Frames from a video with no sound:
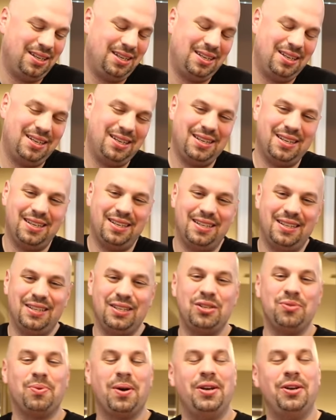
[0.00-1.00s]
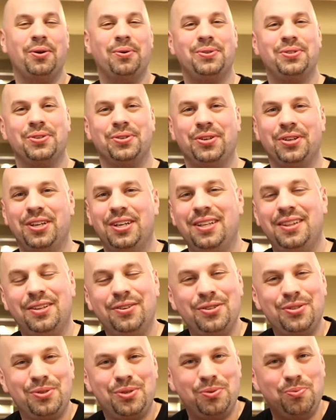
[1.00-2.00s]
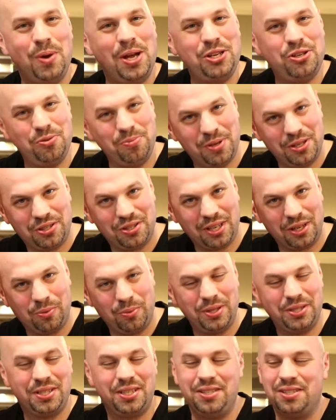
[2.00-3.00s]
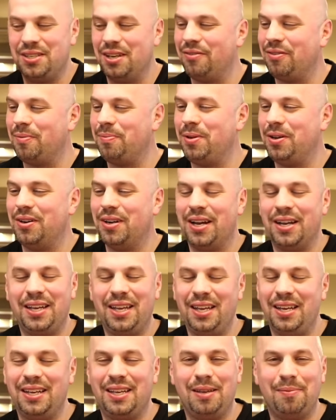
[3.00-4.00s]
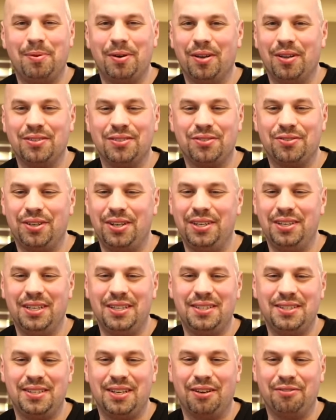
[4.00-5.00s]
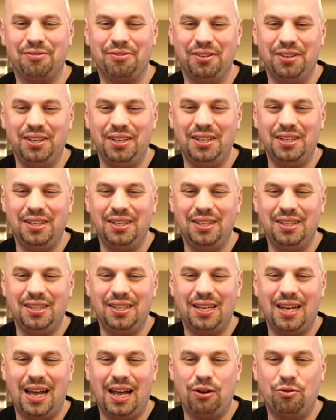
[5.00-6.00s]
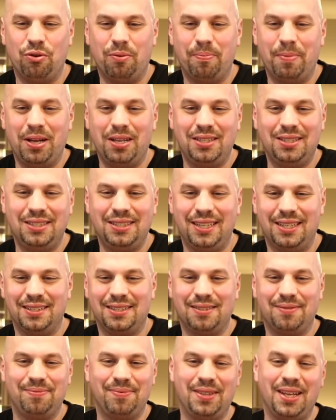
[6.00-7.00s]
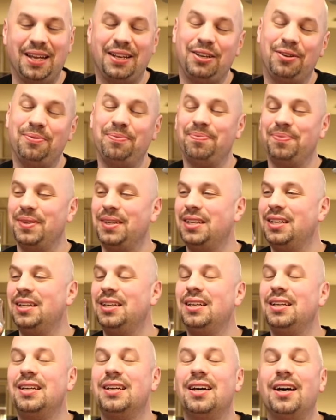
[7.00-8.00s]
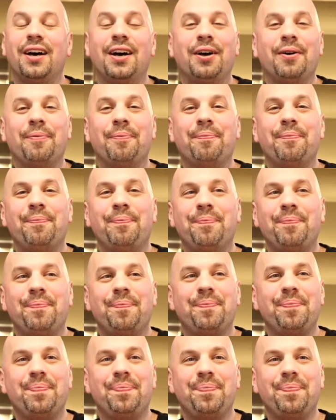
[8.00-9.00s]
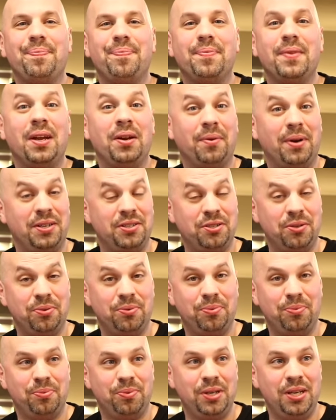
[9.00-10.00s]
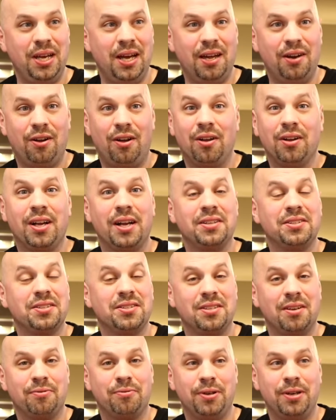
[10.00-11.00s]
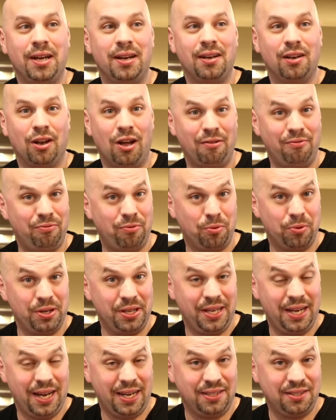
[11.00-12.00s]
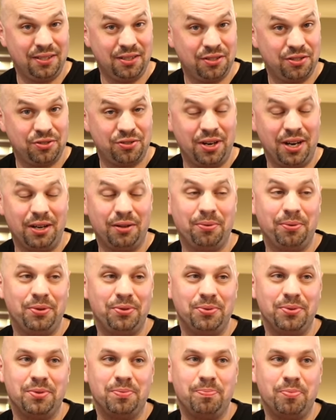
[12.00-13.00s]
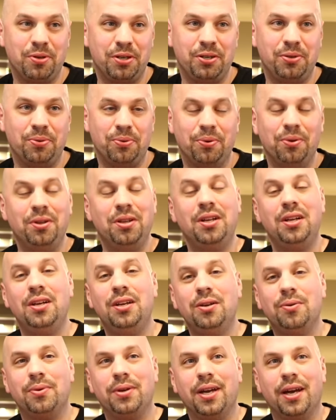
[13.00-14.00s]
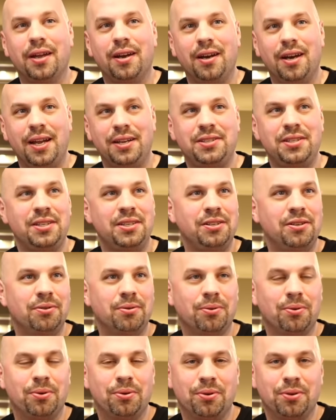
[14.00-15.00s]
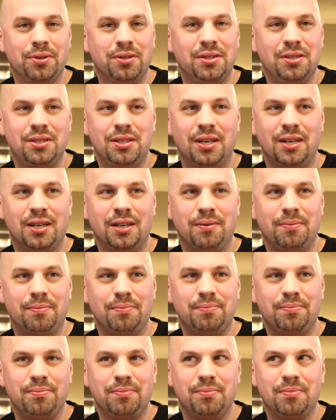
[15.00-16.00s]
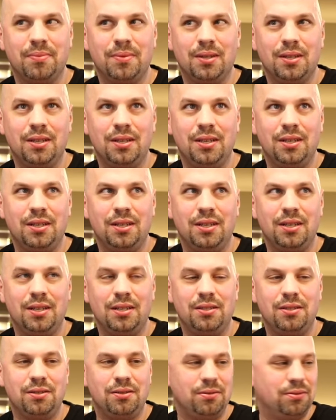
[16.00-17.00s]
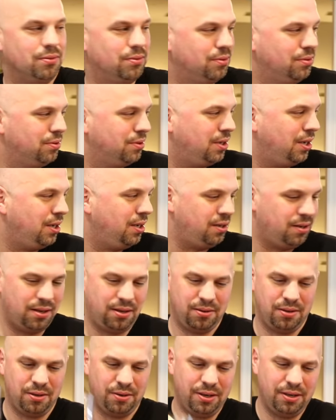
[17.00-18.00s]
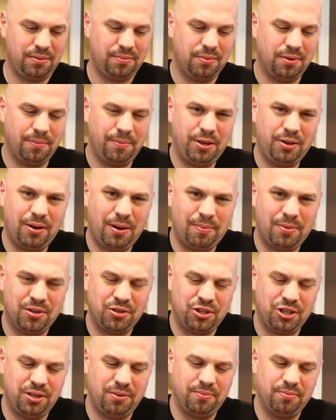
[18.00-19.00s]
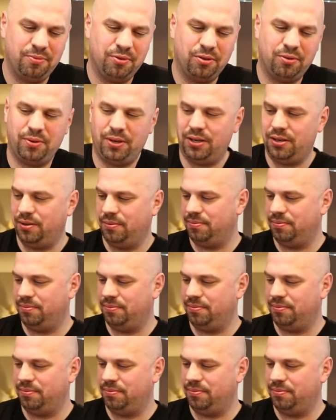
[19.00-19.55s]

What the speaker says: this is why notes are good. There's way too much like whiskey stuff up here. I can't keep it all straight. It's tough. Hiram. Yes. Thank you. Anyway, so we had all kinds of stuff. We had Lot 40 cask strength, which was pretty cool. We had an 18-year-old, 18-year-old. You know what? Let me grab the sheet real quick.